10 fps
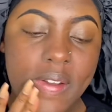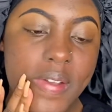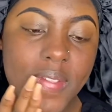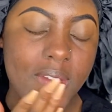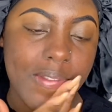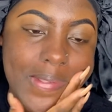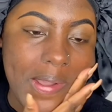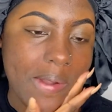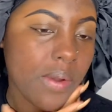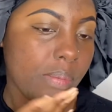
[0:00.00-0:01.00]
Then the outer
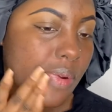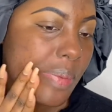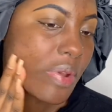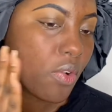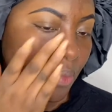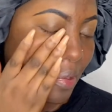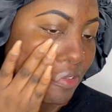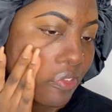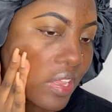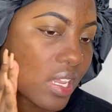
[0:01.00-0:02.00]
perimeter of my
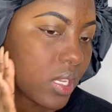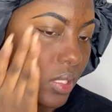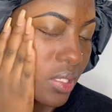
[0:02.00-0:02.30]
face.